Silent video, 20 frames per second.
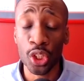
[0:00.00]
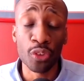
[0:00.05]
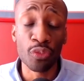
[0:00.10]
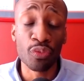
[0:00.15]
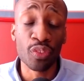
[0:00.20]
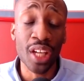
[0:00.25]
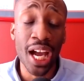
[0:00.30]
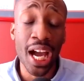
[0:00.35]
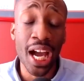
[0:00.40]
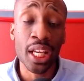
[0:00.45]

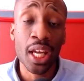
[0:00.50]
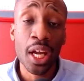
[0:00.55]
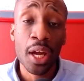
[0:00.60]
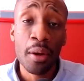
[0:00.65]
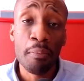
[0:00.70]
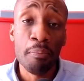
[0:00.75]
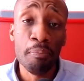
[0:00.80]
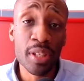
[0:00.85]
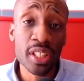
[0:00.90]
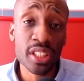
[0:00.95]
you've got
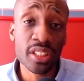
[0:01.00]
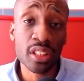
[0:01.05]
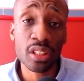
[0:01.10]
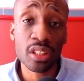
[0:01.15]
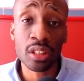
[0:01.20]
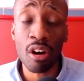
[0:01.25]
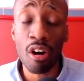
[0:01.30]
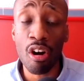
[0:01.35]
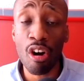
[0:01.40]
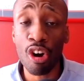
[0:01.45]

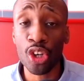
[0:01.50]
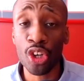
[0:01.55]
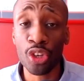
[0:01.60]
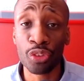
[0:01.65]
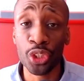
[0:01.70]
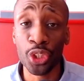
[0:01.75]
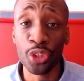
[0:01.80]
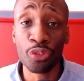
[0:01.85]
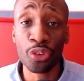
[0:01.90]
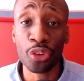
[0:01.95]
business
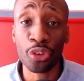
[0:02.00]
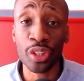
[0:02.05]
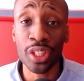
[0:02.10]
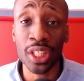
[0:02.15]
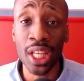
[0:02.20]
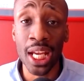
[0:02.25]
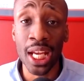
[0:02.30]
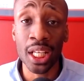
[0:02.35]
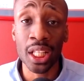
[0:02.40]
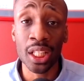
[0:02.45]
cards you've
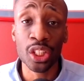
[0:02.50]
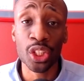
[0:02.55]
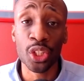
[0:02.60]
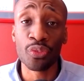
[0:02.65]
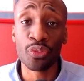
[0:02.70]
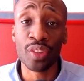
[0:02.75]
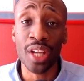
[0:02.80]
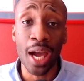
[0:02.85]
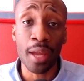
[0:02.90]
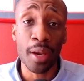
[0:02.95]
created,
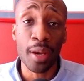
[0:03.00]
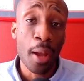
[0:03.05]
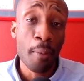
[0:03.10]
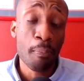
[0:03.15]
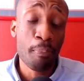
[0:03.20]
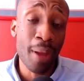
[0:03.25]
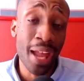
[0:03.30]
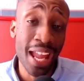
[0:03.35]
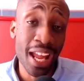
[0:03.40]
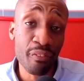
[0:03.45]
you've got
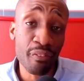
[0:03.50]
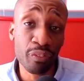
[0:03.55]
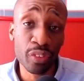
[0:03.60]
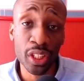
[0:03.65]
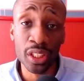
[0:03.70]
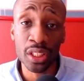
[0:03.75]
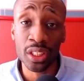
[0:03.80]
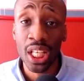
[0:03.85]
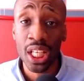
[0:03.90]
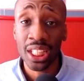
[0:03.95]

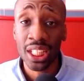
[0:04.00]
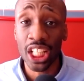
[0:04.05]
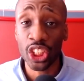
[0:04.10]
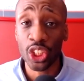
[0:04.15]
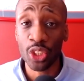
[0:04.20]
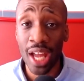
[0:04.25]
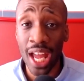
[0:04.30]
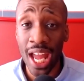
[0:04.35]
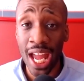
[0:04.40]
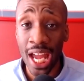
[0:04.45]
pamphlets
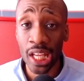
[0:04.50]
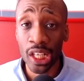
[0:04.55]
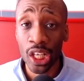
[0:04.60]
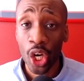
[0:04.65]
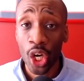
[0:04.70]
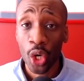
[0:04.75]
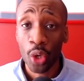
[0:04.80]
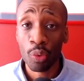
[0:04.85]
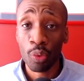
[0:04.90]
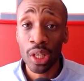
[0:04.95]
that you had
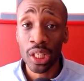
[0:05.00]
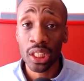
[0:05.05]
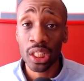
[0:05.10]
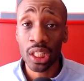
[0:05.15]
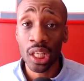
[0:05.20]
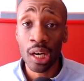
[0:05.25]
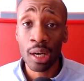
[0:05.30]
written